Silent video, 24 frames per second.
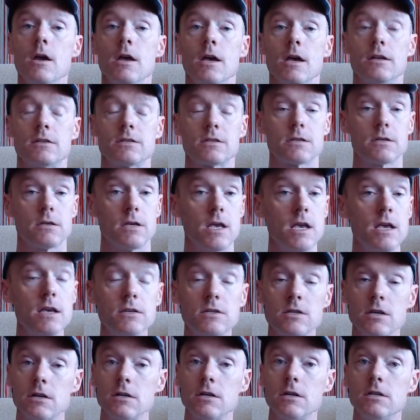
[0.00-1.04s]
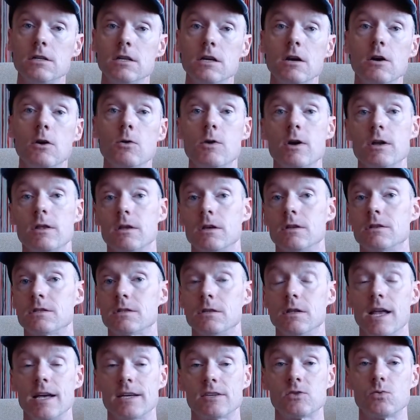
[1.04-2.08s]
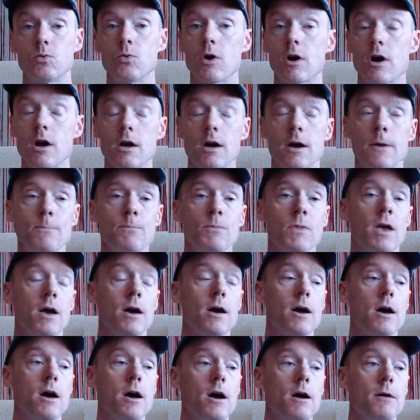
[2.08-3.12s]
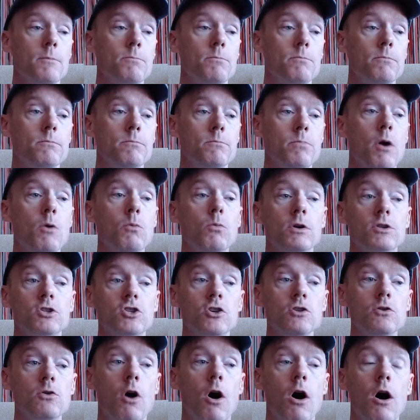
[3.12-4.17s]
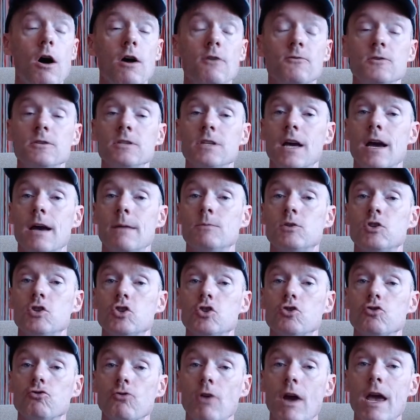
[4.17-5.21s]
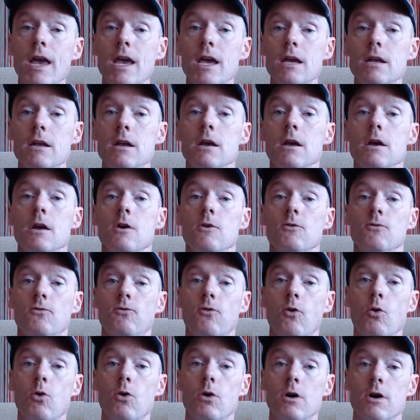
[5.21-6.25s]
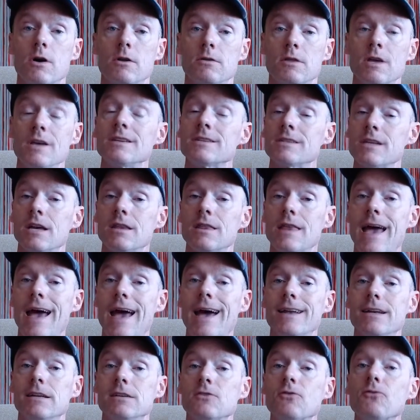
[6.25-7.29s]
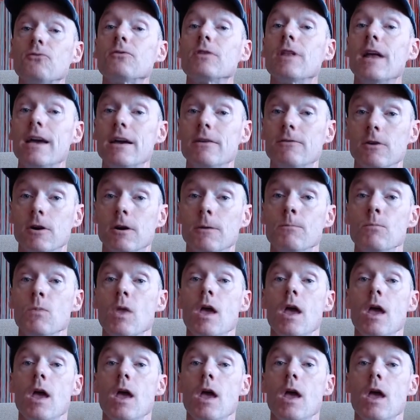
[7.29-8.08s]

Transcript: It's easier to deal with, it's less work, but what you oftentimes trade for things like that is flavor.